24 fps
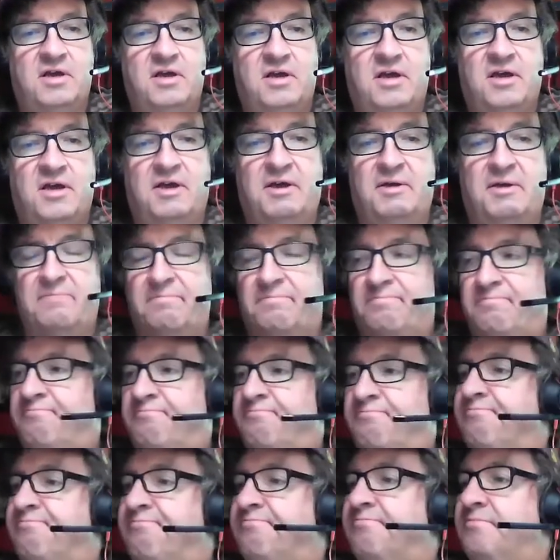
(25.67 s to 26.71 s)
Um,
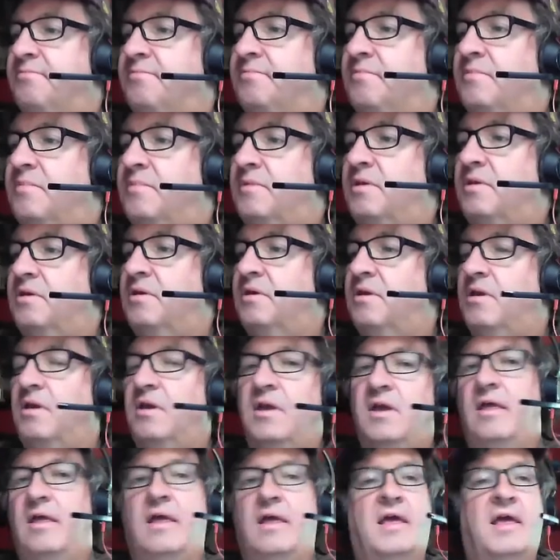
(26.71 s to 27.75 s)

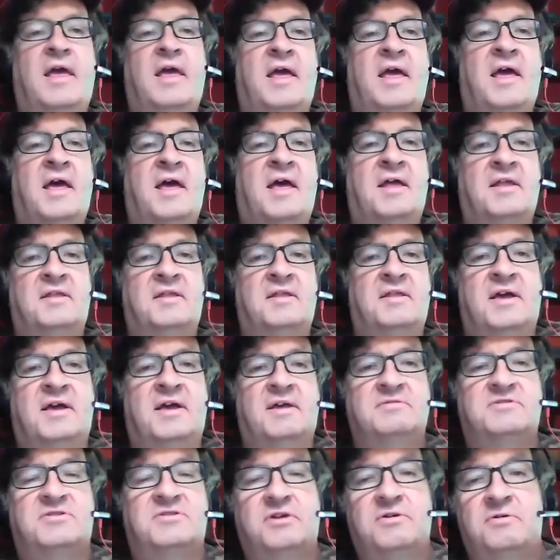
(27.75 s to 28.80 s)
and
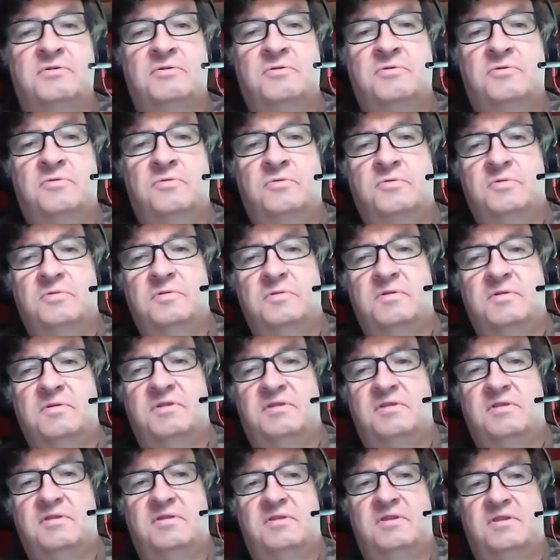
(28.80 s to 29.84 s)
uh, so
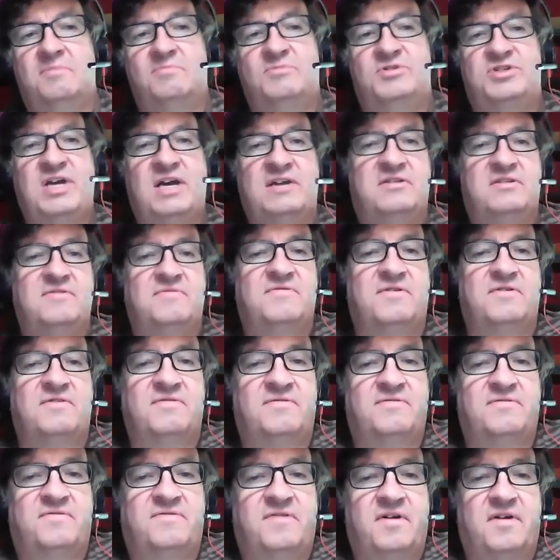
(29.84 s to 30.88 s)
the objective
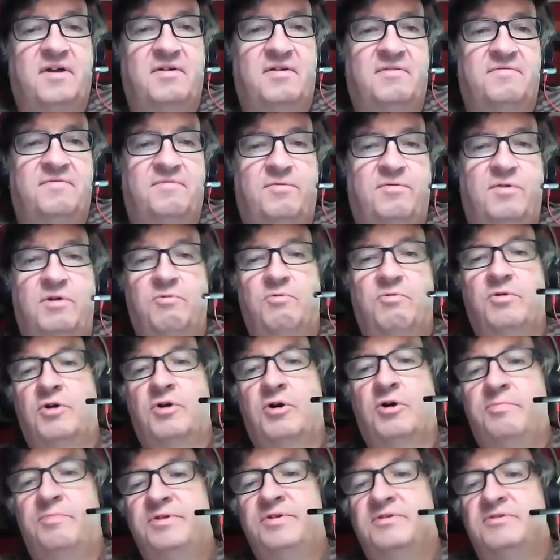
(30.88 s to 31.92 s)
of, of what we're
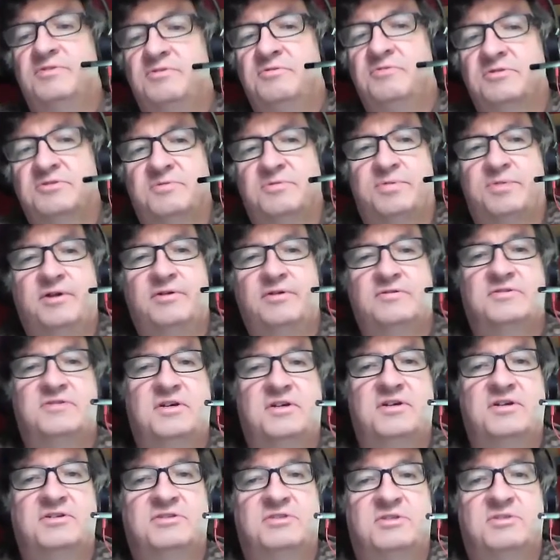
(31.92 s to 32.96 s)
hoping to do as a partner
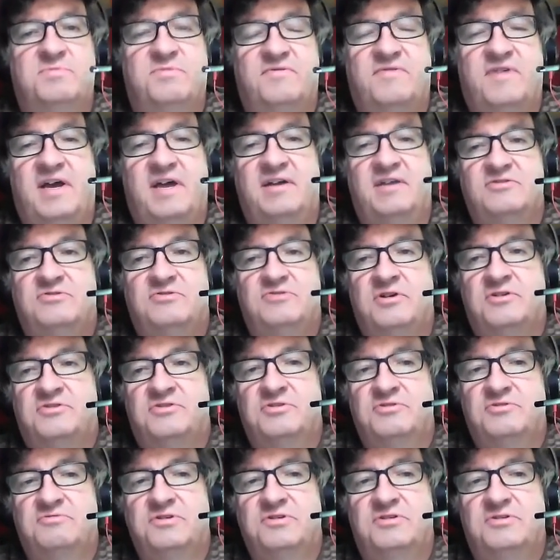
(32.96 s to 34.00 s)
site is to provide
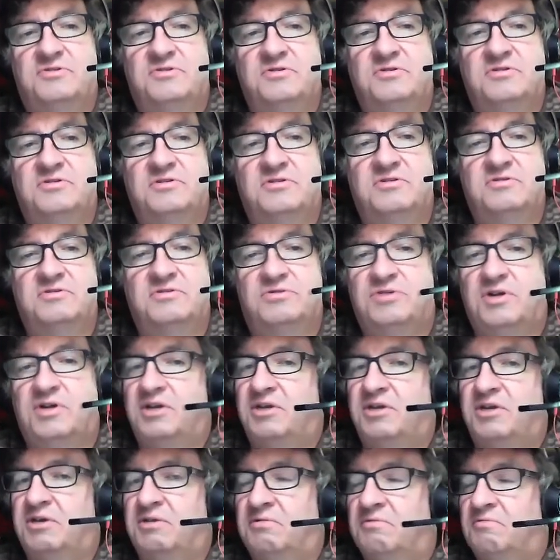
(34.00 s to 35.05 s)
instructional resources and
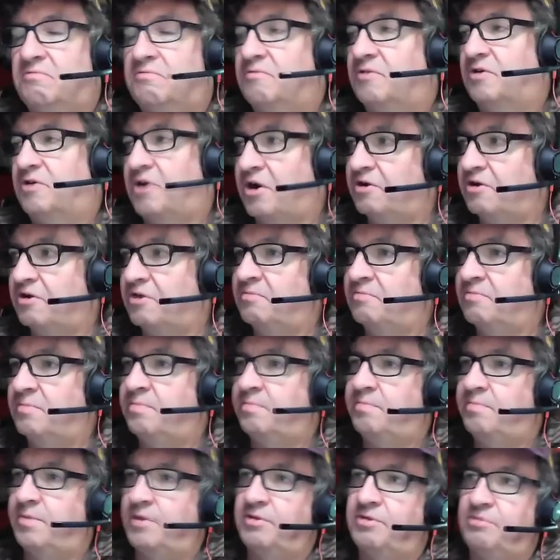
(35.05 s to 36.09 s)
training regarding
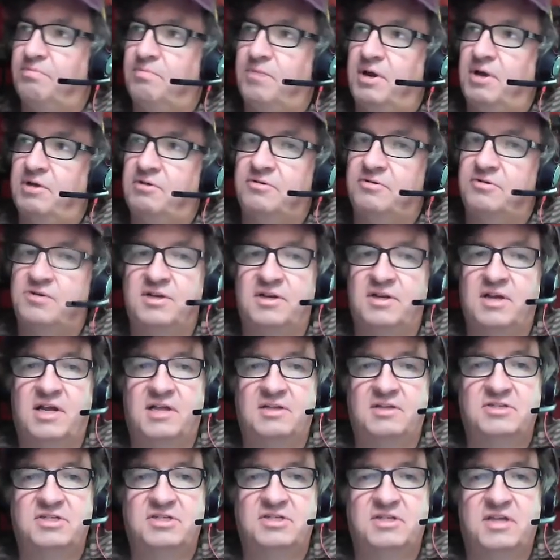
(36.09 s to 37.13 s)
both
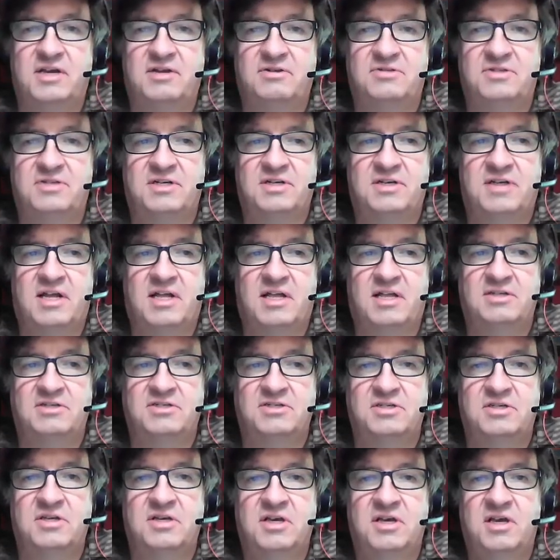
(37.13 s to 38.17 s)
microtechnology and
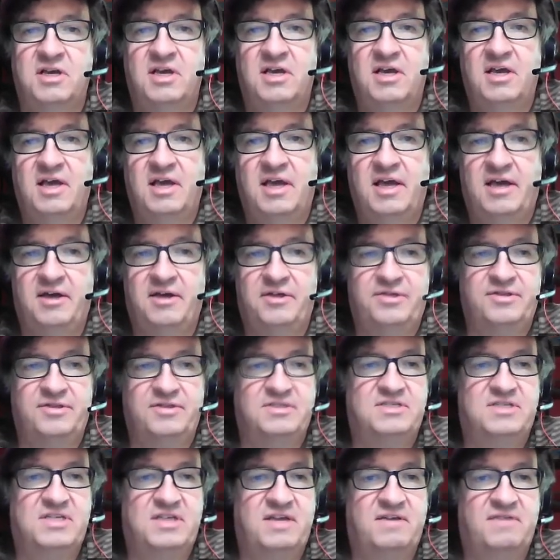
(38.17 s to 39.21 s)
nanotechnology, health and
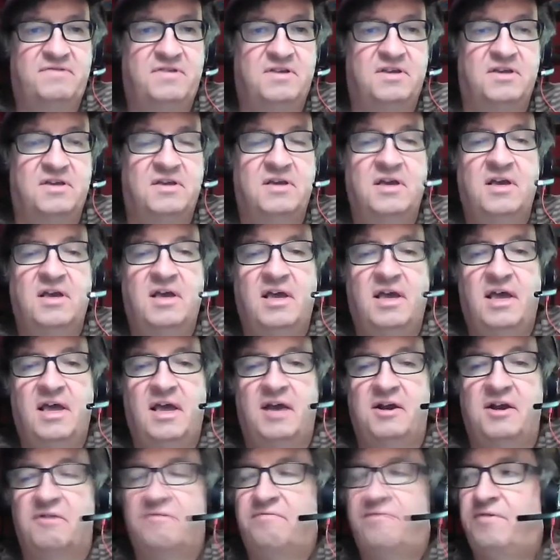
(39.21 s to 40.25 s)
safety.
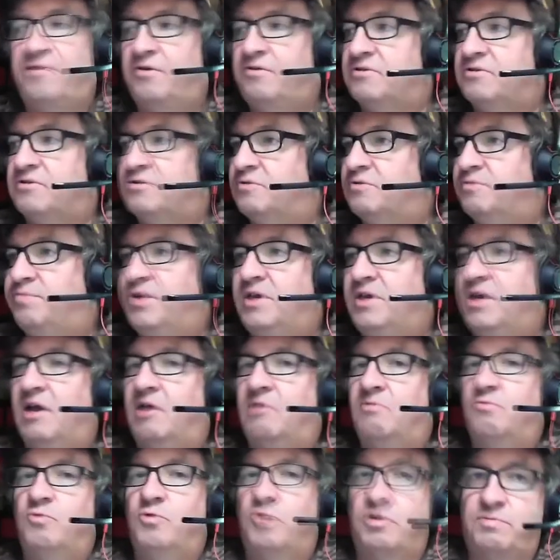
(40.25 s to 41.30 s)
And our focus will be
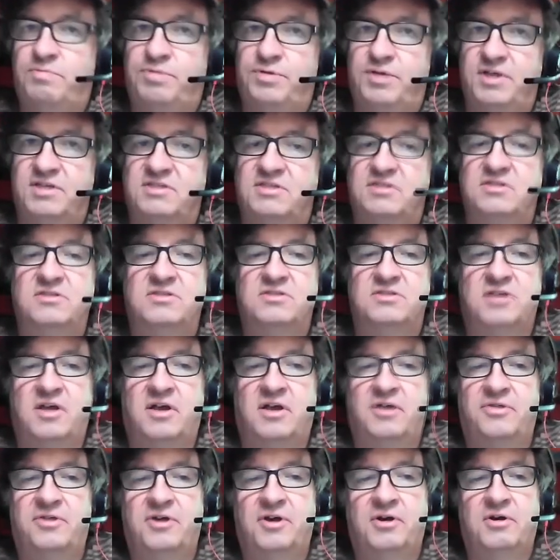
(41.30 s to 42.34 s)
on workplaces,
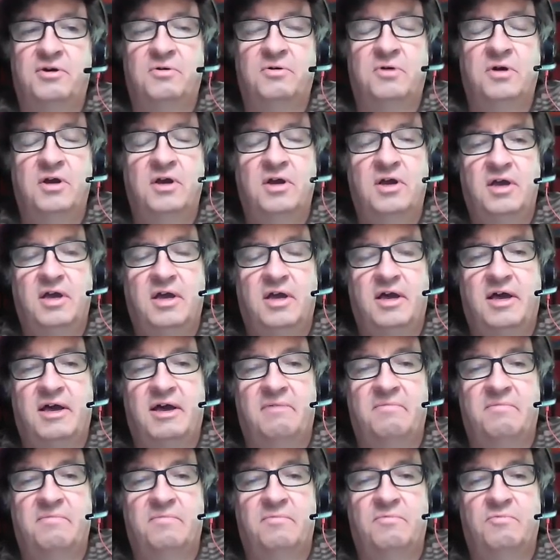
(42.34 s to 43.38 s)
although
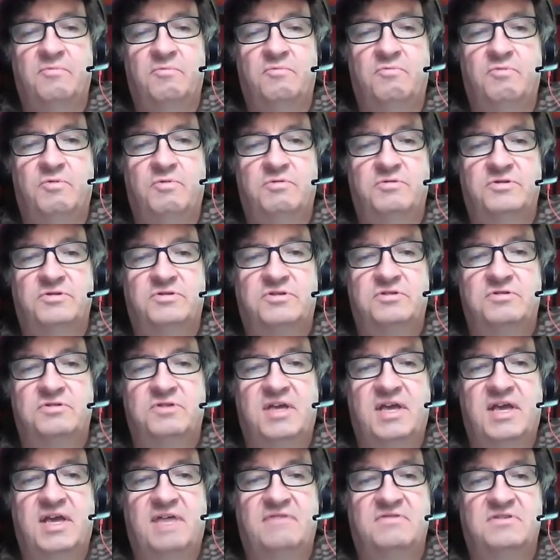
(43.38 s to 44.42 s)
um, we will
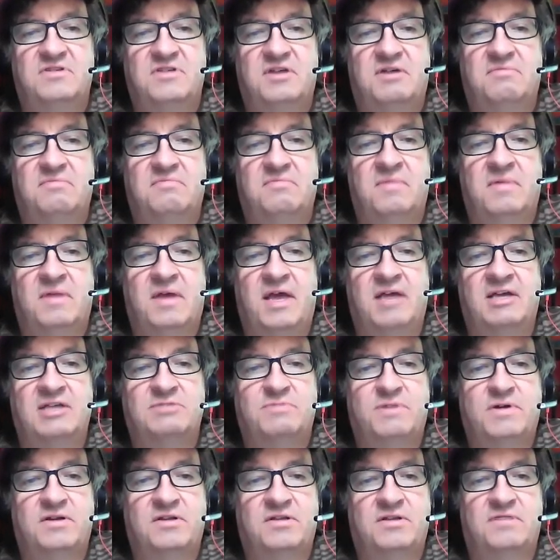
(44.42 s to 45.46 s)
certainly have some
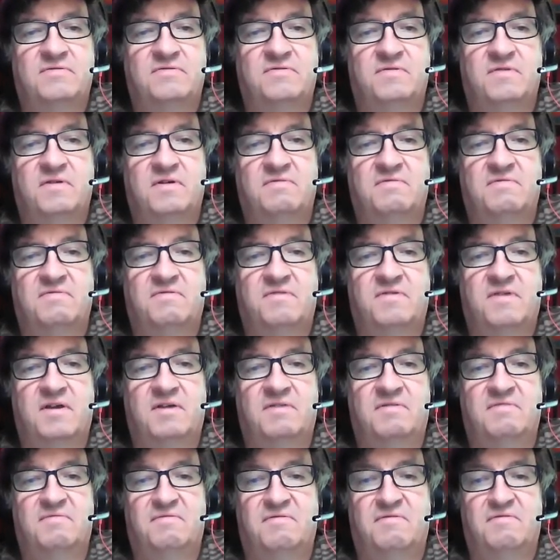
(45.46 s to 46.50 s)
aspect of, of,
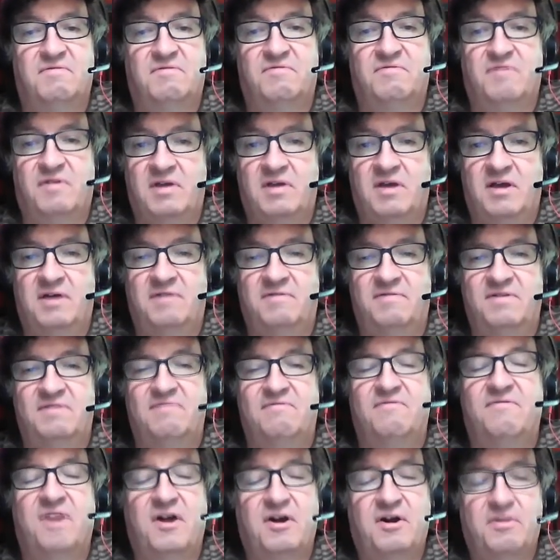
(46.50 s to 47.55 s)
of, of,
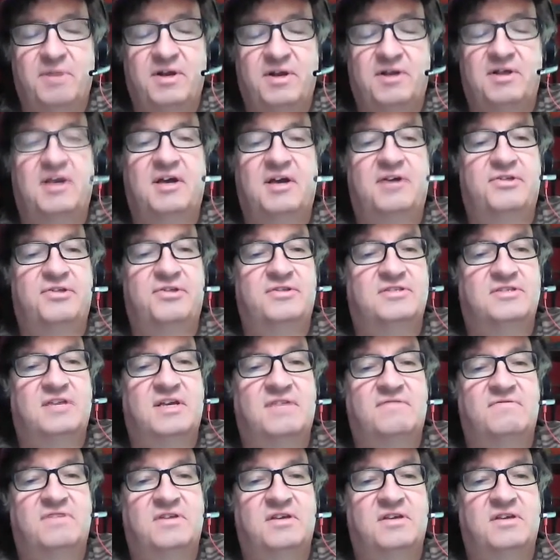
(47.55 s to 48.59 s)
environmental health and
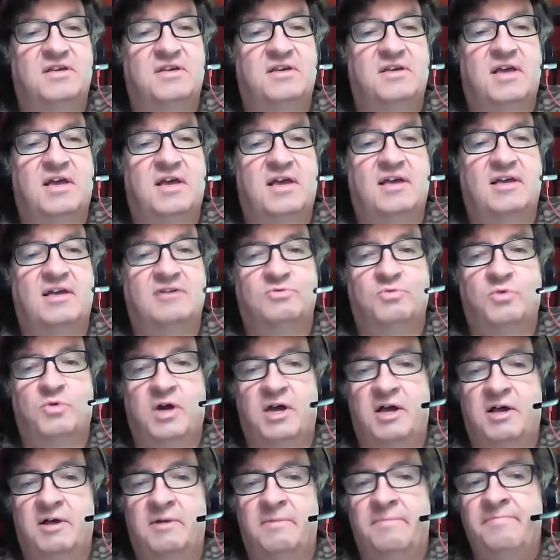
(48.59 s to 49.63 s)
safety as
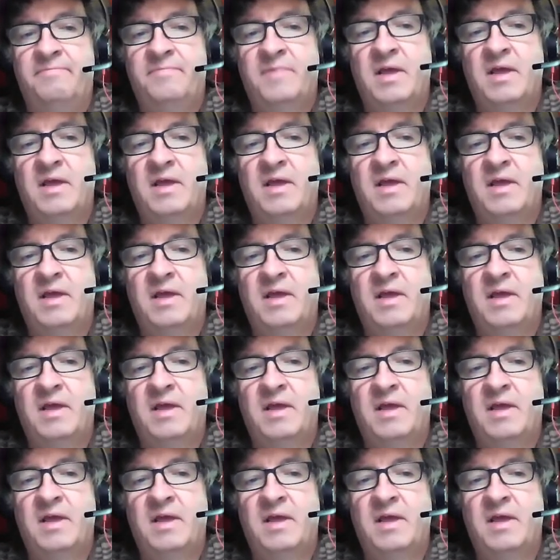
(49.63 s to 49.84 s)
well.